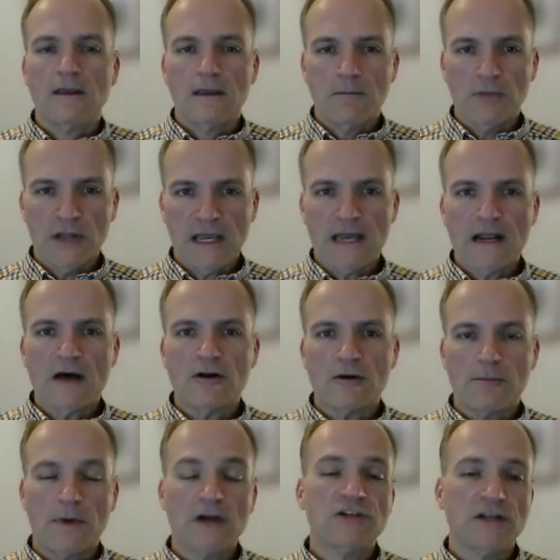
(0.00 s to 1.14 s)
plan out
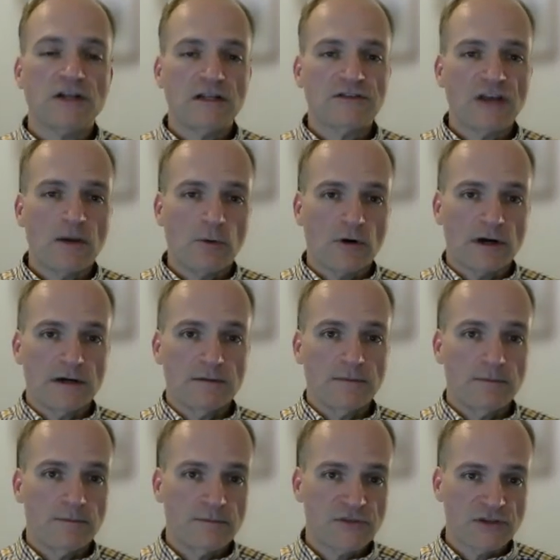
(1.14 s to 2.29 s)
our budget and say we're going to
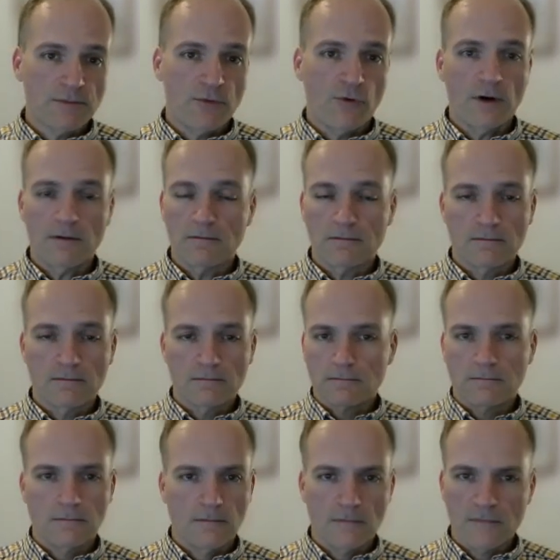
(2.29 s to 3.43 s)
support
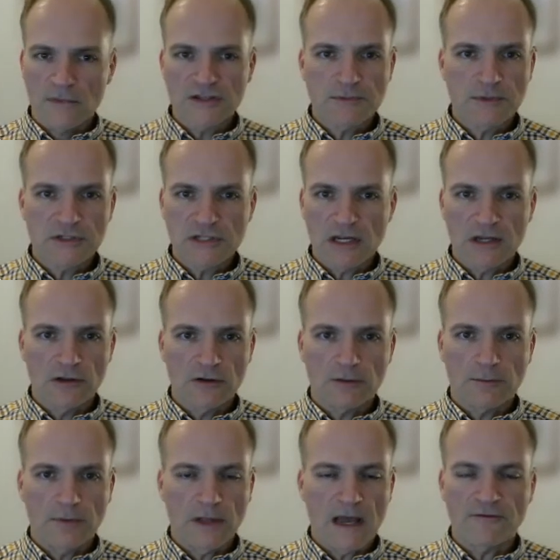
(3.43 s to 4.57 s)
this particular
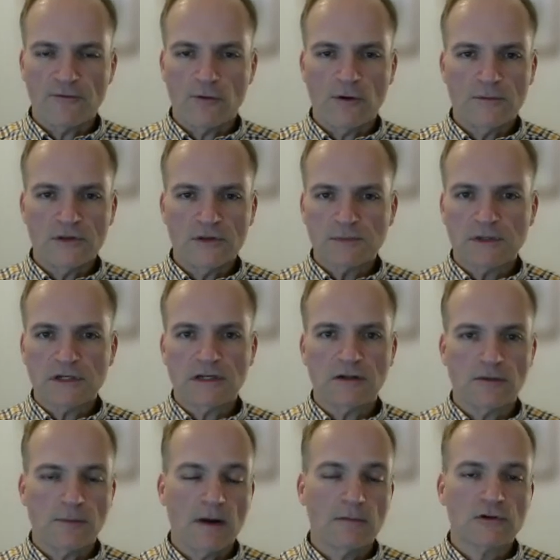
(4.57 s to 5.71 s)
platform, this particular
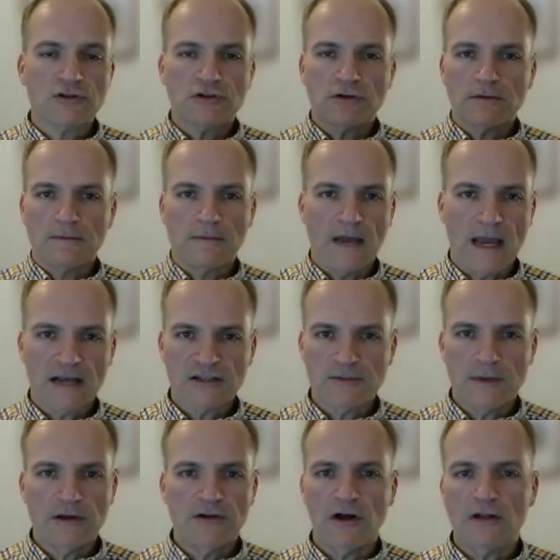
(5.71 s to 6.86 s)
publisher, X
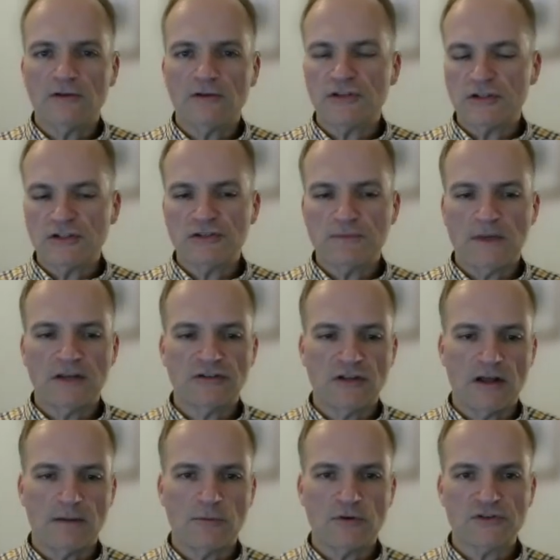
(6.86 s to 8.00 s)
amount of dollars. It just makes a
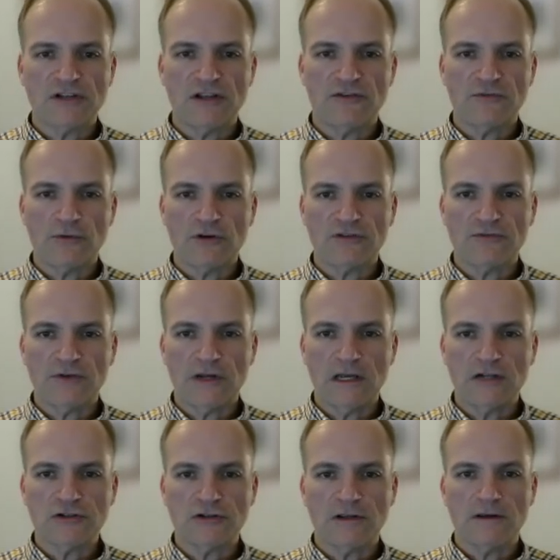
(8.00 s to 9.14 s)
lot more sense for us
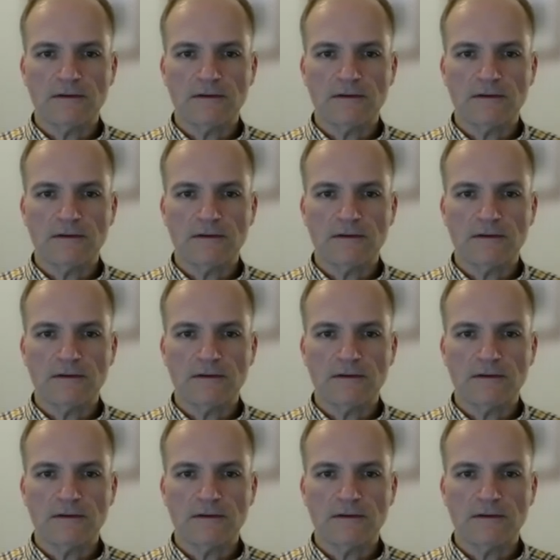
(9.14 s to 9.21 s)
financially.